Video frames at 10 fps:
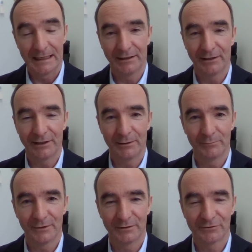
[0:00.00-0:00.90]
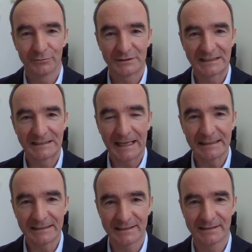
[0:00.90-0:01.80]
and I am, of course,
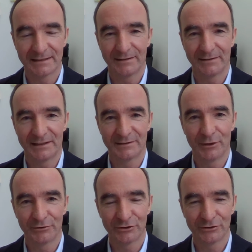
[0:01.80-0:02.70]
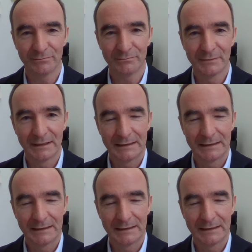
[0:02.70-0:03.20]
against this motion.